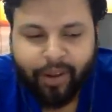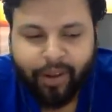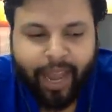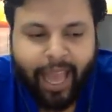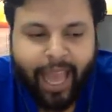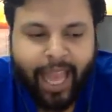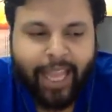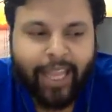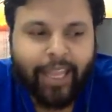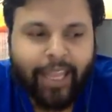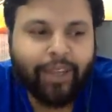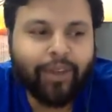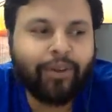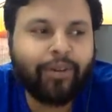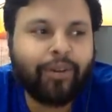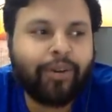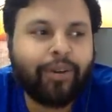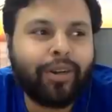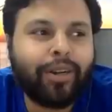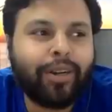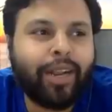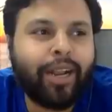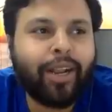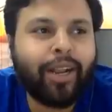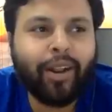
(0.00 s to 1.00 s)
Like, you
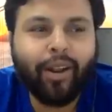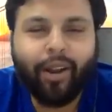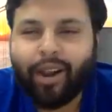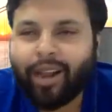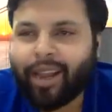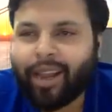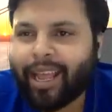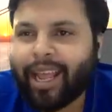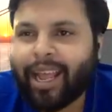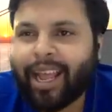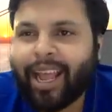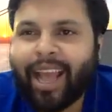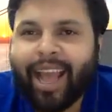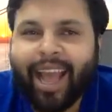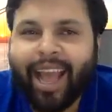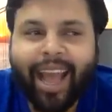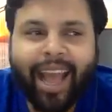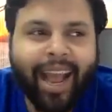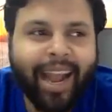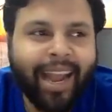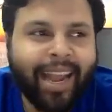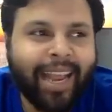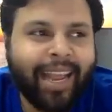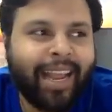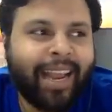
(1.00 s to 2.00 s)
did not take
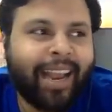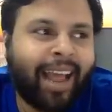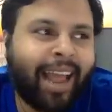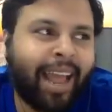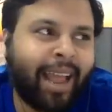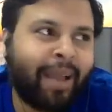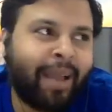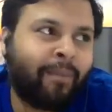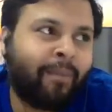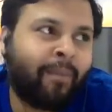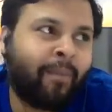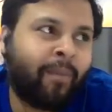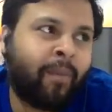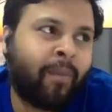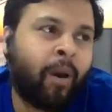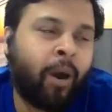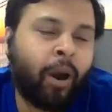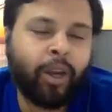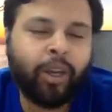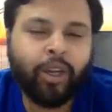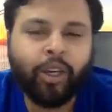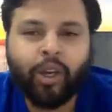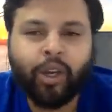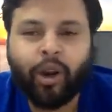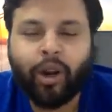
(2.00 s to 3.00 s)
any like
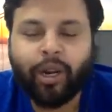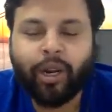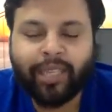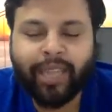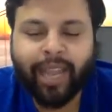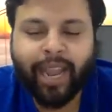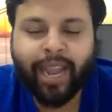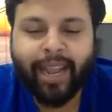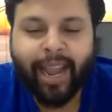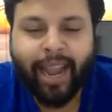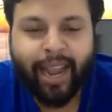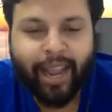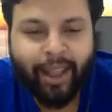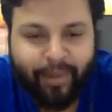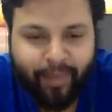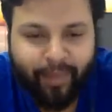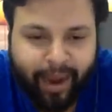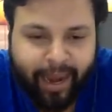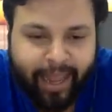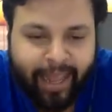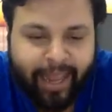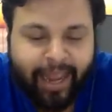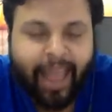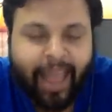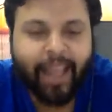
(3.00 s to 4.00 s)
hot shots at
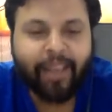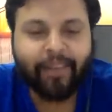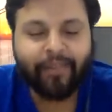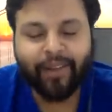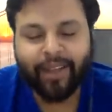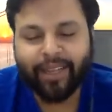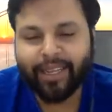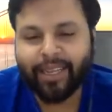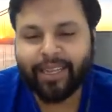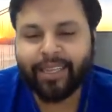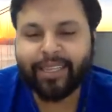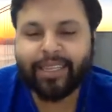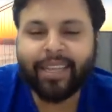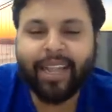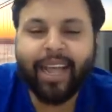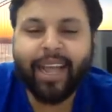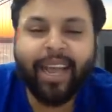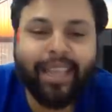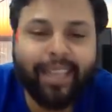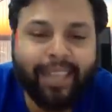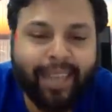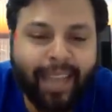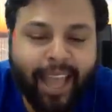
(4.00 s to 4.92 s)
anybody, like, which is nice.